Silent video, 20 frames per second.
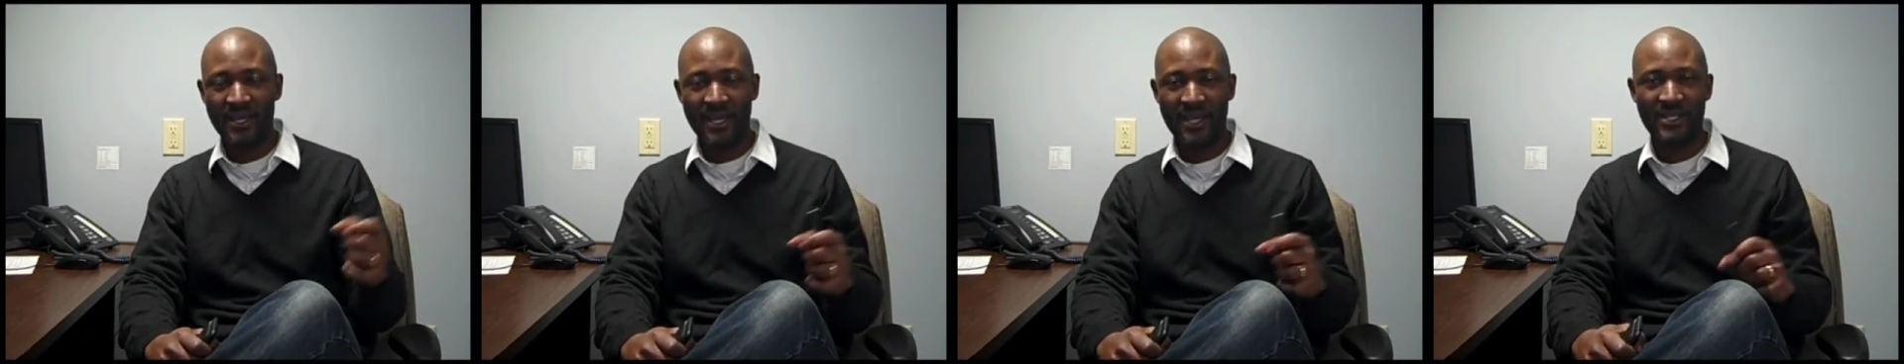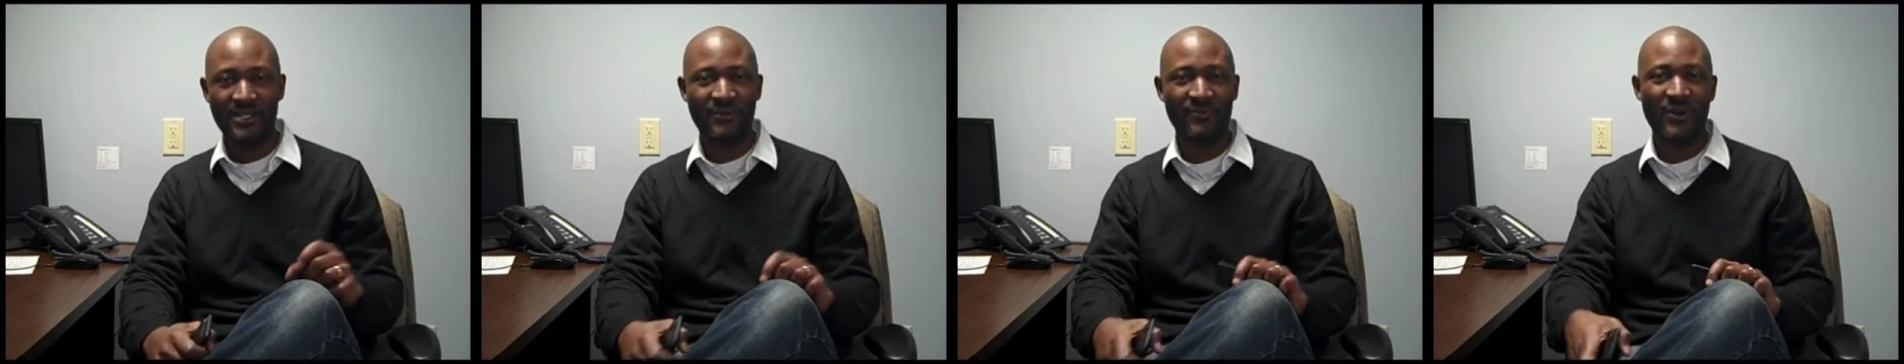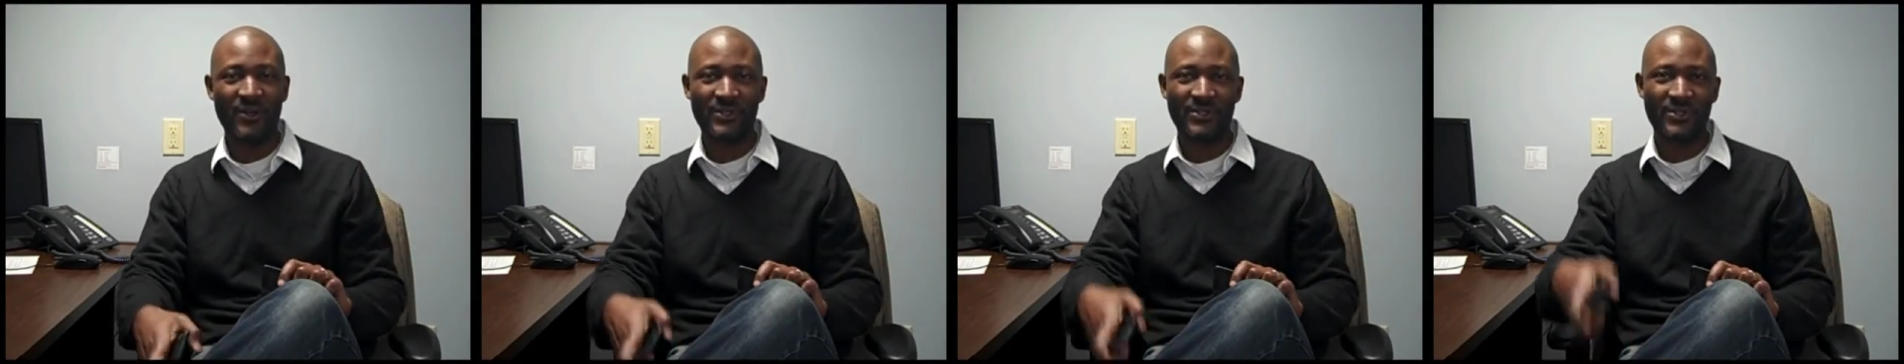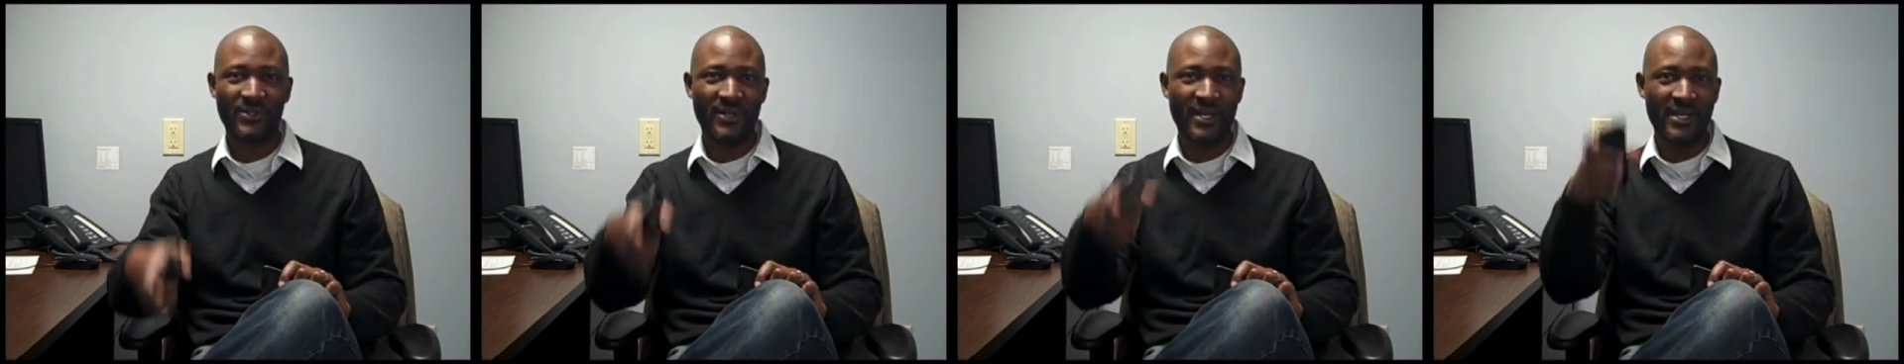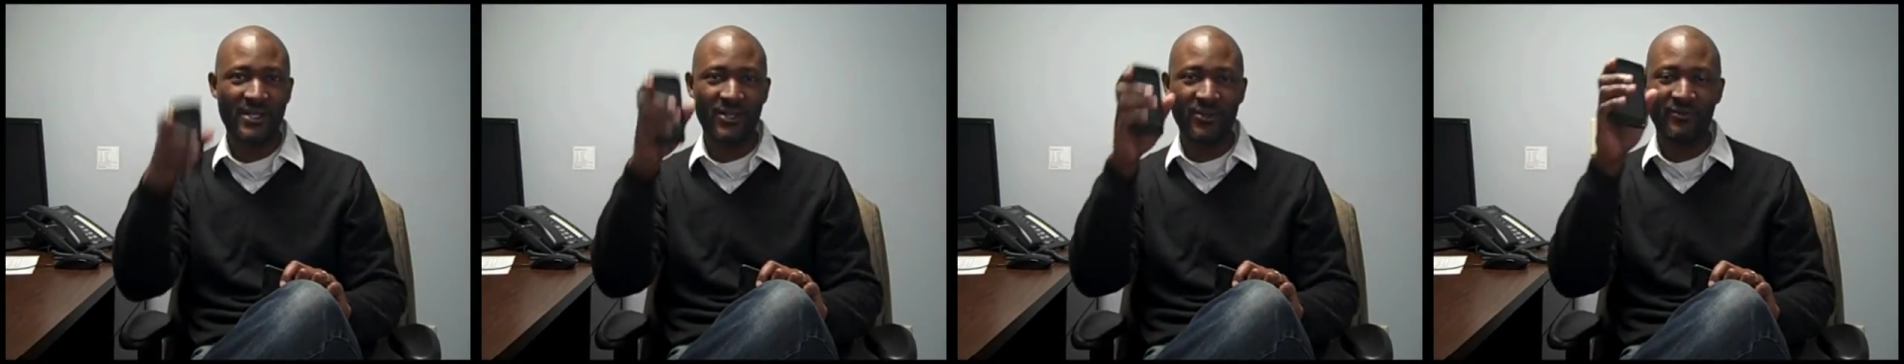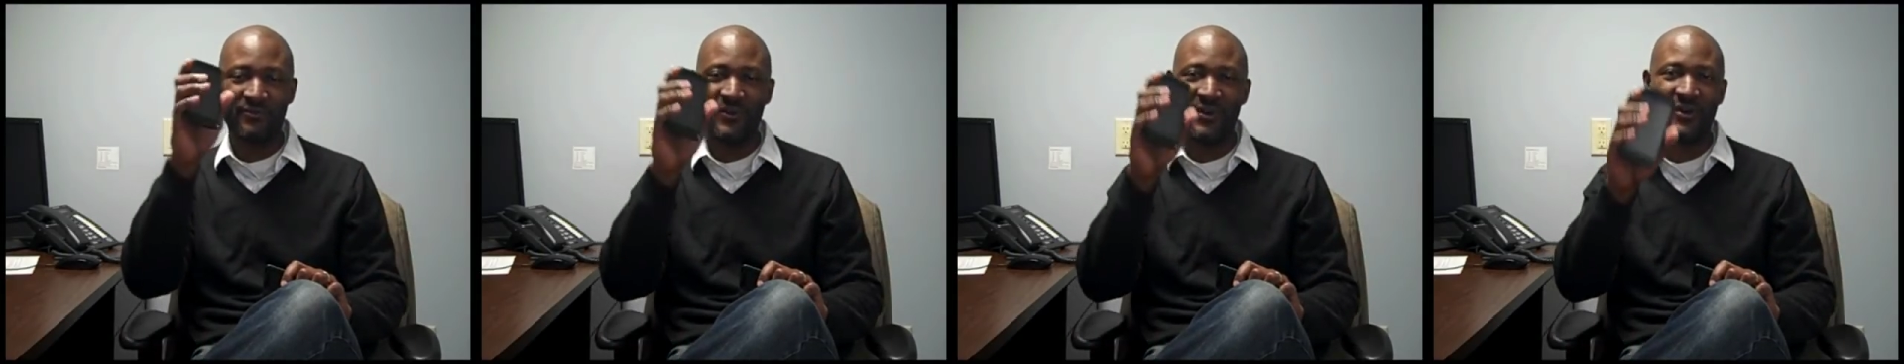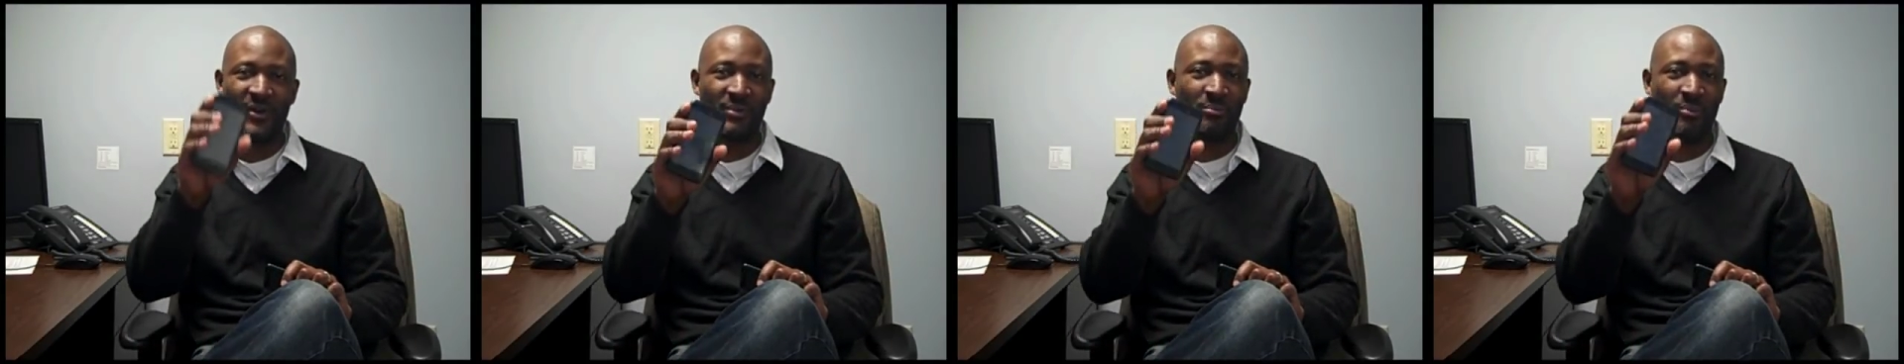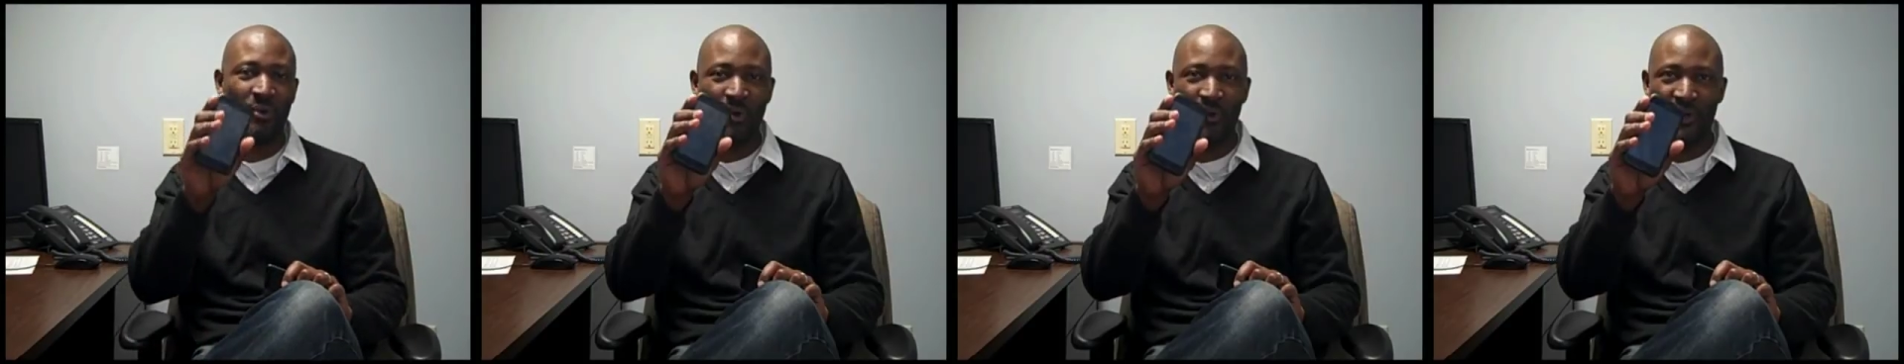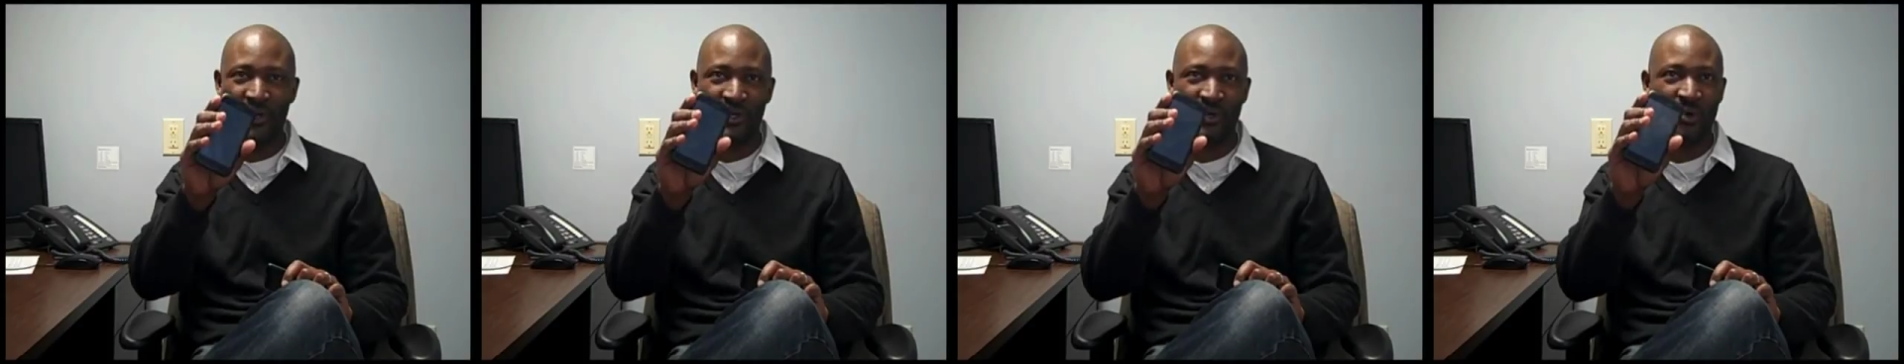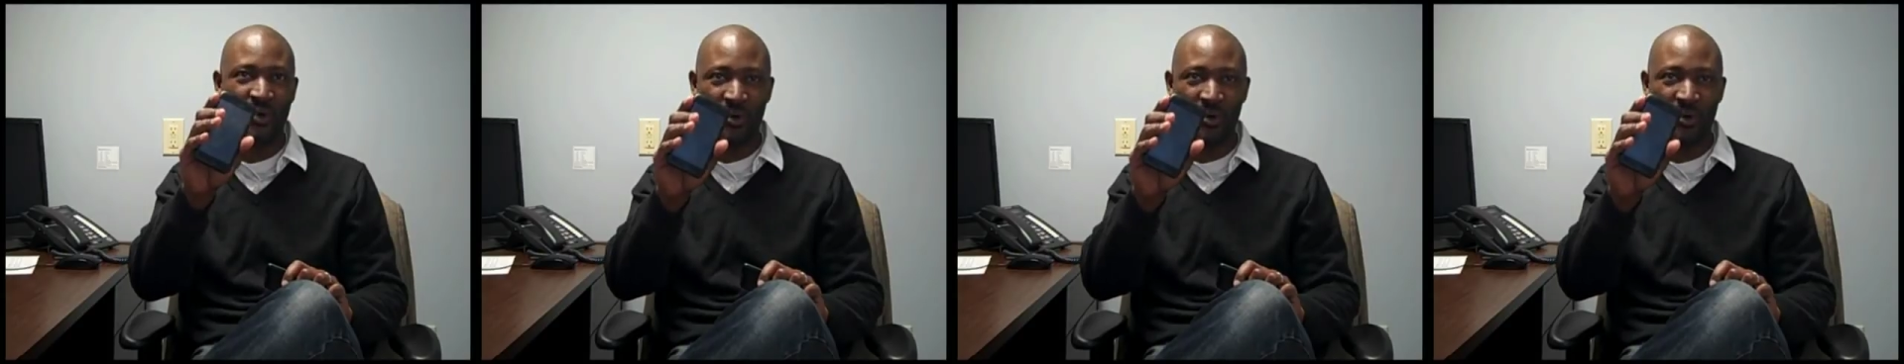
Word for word: and you've also got your very boring